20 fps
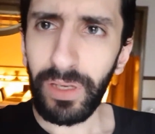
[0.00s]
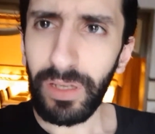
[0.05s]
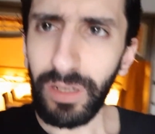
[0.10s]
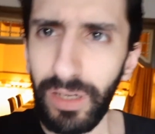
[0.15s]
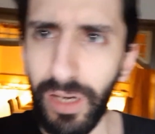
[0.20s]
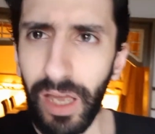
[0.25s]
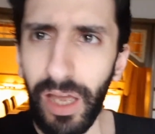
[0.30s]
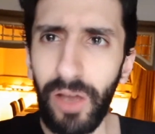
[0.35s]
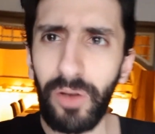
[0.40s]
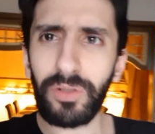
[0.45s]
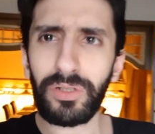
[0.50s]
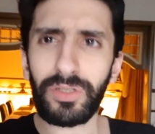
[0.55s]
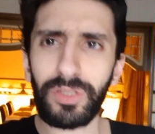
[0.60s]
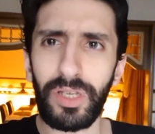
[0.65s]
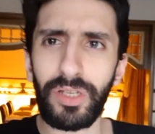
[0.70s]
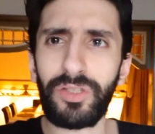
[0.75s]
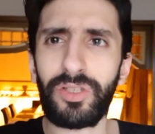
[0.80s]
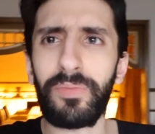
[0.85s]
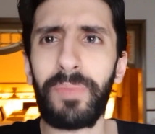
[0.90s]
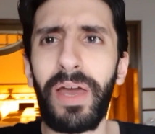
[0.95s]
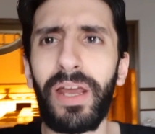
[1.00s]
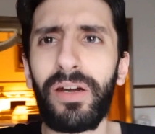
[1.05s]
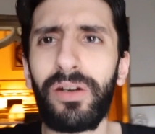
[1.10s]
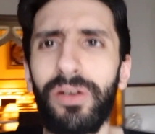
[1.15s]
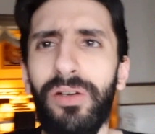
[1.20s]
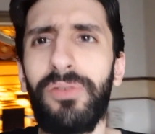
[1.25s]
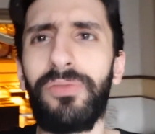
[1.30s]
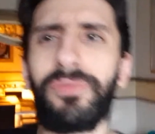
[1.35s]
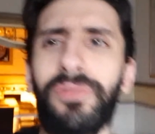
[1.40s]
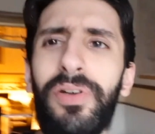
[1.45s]
Now, it's it's a matter
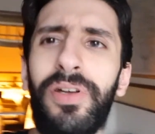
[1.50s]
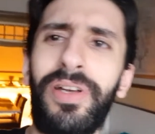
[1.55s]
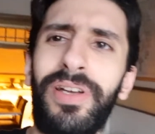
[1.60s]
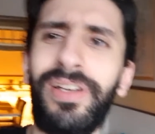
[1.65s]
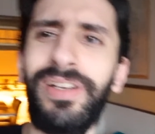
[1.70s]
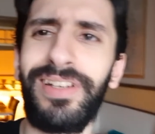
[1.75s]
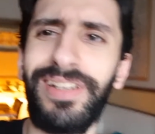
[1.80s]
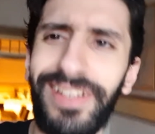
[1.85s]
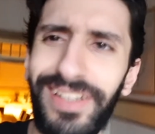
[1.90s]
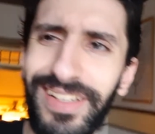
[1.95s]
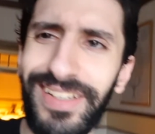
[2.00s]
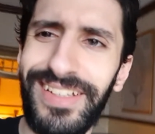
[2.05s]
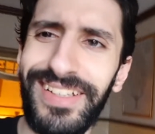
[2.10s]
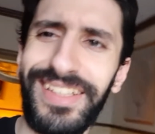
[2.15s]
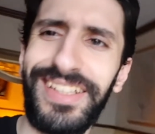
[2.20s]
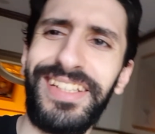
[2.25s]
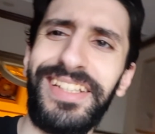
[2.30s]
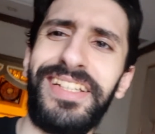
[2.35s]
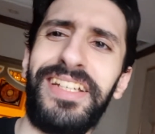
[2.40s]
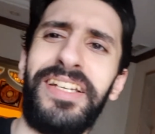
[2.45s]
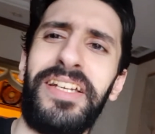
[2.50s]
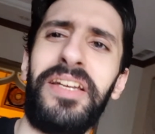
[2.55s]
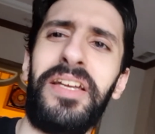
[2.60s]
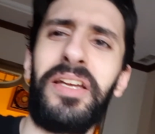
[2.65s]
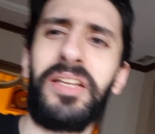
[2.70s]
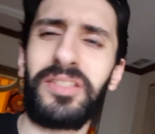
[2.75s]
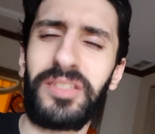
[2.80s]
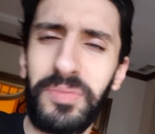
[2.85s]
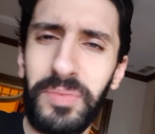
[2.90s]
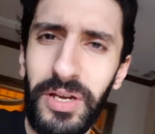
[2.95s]
of,
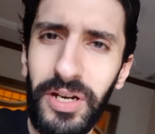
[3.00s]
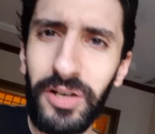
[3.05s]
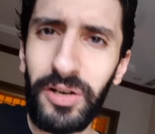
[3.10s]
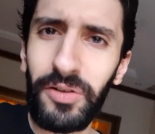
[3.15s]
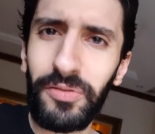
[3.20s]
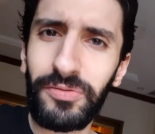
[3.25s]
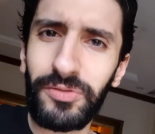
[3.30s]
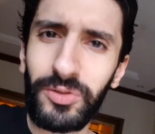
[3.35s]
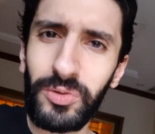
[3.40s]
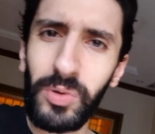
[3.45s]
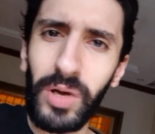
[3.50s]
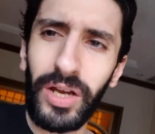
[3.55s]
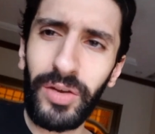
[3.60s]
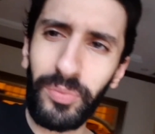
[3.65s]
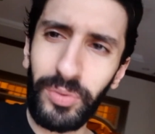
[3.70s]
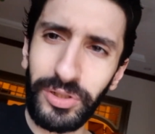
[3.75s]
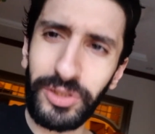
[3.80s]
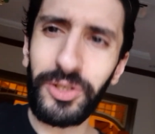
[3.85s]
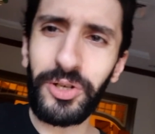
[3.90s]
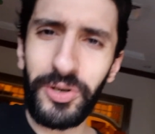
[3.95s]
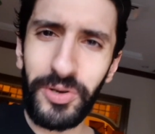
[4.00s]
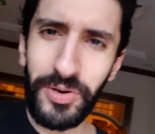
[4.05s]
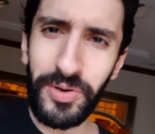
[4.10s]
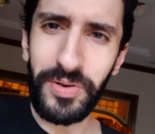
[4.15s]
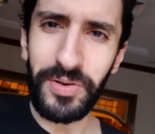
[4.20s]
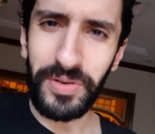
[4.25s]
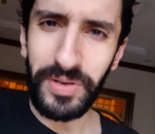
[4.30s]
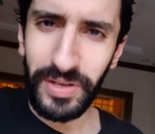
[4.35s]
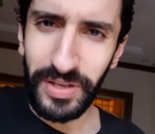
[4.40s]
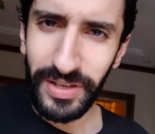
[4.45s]
it's a matter of, do I
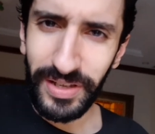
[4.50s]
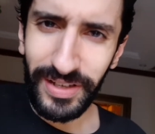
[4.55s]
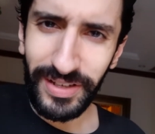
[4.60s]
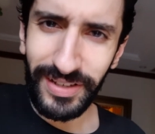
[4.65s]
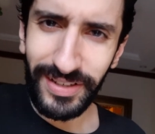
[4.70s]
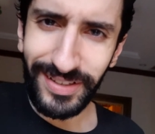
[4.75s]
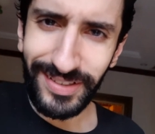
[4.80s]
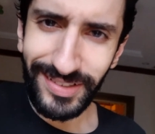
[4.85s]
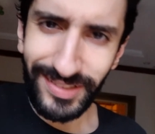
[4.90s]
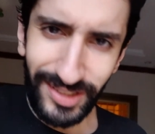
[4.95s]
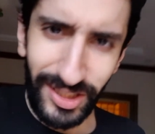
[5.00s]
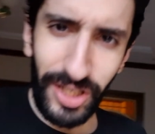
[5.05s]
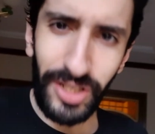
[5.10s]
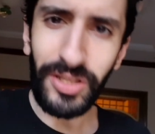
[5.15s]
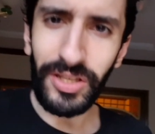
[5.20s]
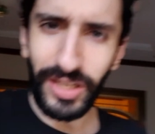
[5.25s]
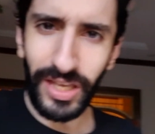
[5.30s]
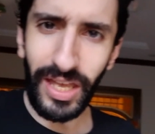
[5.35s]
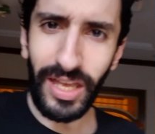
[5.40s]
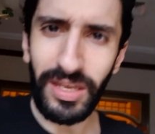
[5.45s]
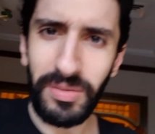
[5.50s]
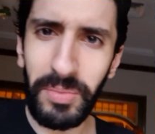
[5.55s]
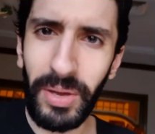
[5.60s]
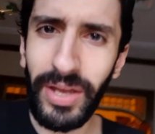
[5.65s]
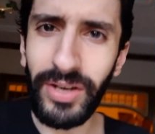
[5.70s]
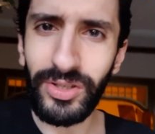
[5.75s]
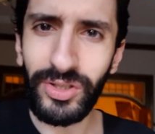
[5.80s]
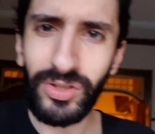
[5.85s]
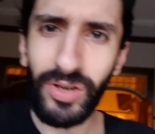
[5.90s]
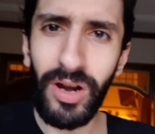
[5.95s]
return to the game
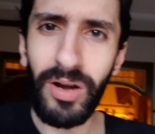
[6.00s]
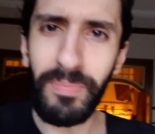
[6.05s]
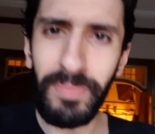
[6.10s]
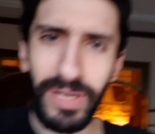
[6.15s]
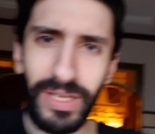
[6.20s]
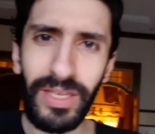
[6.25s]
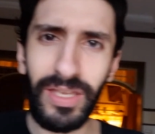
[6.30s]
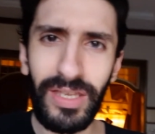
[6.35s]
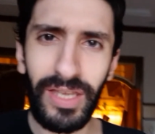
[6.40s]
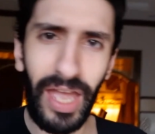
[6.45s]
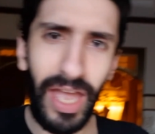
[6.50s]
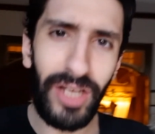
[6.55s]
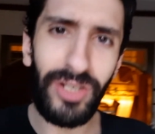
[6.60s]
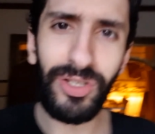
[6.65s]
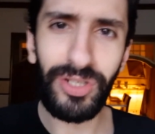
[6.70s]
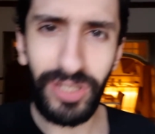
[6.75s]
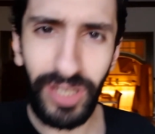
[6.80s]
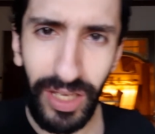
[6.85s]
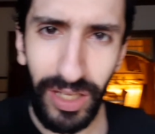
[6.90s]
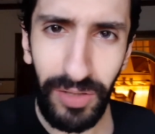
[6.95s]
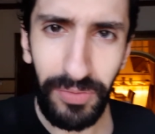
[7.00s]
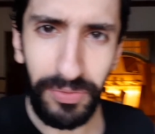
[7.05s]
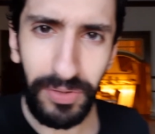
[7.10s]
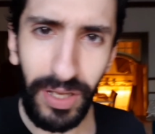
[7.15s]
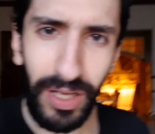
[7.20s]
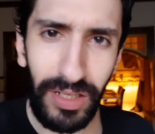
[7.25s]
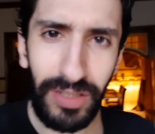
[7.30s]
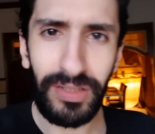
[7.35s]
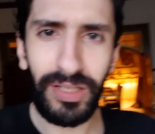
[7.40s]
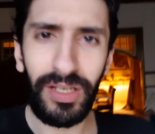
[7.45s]
and start making educative
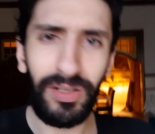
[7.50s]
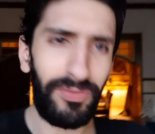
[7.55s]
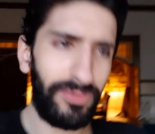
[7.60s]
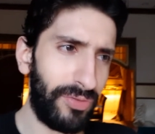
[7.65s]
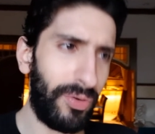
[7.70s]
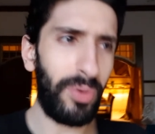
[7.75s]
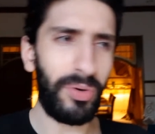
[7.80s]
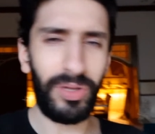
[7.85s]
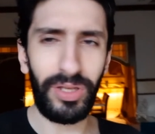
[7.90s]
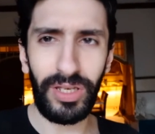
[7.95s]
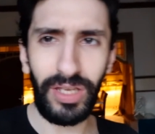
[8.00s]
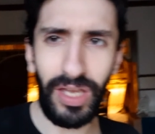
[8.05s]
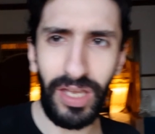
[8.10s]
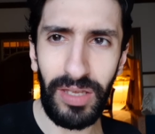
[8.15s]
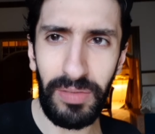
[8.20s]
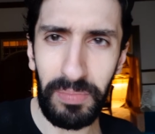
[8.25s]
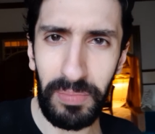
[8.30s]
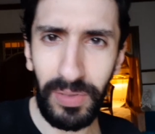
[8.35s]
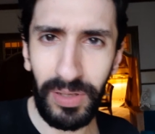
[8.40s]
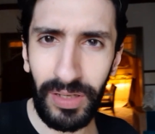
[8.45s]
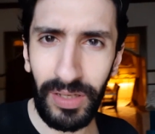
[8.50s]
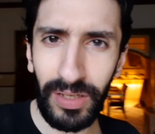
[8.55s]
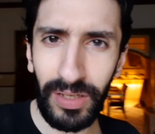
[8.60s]
content for the game?